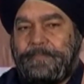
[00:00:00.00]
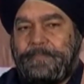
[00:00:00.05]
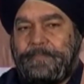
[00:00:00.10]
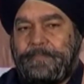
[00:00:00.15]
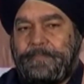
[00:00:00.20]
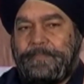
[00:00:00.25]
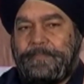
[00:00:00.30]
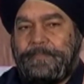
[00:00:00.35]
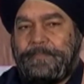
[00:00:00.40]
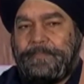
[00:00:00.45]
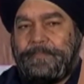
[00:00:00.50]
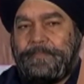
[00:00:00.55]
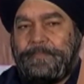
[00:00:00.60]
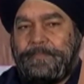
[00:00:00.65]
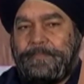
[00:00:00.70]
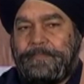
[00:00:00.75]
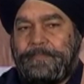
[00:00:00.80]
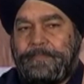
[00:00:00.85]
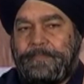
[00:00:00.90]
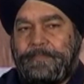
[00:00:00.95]

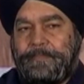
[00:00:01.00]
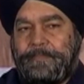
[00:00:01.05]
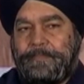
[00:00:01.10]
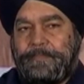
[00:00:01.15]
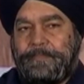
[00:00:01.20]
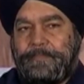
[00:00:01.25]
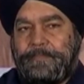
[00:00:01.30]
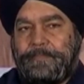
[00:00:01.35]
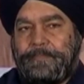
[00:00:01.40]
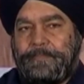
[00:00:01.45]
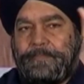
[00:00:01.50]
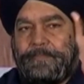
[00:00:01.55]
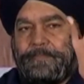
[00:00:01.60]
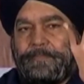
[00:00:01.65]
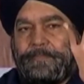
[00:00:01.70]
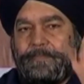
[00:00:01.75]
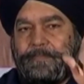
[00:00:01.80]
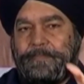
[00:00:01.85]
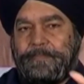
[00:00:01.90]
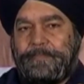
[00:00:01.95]

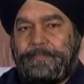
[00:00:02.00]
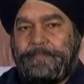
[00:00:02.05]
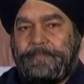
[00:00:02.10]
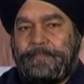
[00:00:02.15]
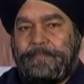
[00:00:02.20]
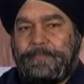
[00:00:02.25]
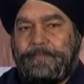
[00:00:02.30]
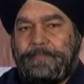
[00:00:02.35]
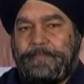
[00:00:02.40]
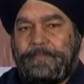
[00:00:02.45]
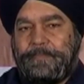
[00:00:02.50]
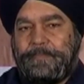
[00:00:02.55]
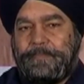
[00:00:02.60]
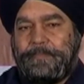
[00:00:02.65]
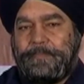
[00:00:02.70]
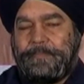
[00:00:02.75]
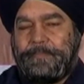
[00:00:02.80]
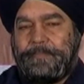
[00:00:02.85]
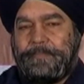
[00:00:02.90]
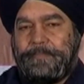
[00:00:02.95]

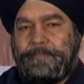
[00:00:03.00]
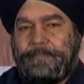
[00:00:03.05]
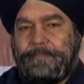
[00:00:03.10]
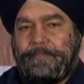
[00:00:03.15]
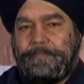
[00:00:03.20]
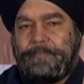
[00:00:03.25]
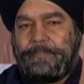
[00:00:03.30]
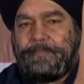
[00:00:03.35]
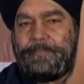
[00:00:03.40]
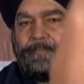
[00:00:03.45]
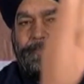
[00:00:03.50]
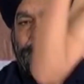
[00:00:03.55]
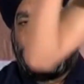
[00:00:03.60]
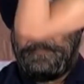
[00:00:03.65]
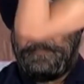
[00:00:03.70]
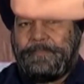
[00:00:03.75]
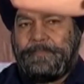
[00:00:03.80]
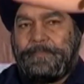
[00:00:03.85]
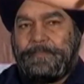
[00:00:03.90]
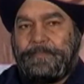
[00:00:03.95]

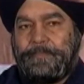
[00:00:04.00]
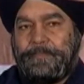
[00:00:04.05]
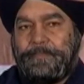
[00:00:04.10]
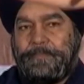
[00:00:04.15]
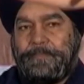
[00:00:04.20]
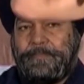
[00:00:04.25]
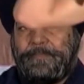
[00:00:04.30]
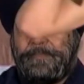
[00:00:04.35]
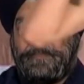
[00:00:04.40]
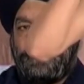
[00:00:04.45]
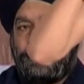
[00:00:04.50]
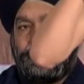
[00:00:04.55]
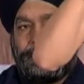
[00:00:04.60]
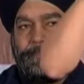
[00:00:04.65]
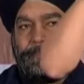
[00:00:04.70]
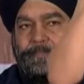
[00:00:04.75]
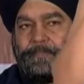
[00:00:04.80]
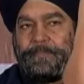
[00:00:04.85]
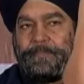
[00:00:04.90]
No words are spoken by the person on screen.